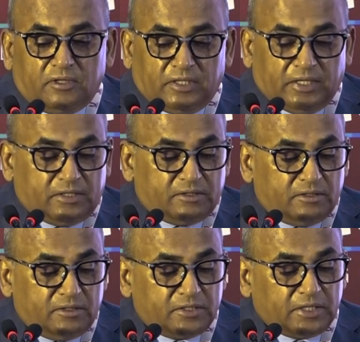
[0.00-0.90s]
that
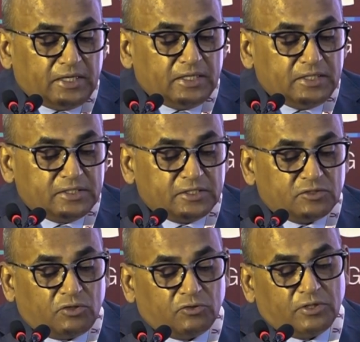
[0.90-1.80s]
silence is
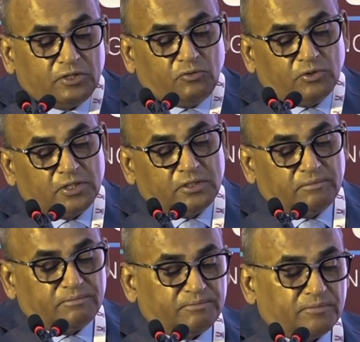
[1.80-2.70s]
not only
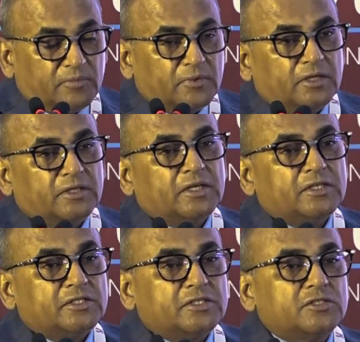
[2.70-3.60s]
golden, it
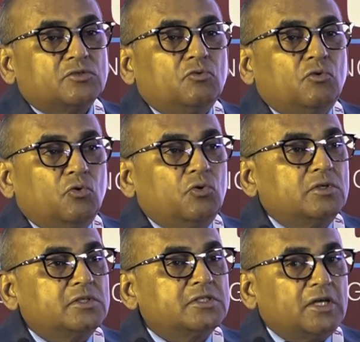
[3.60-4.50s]
has its
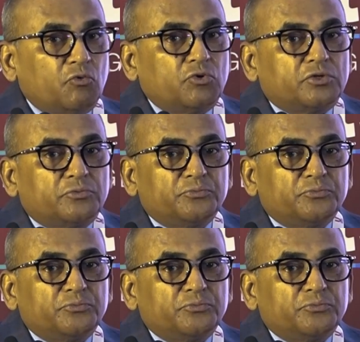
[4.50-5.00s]
own sound.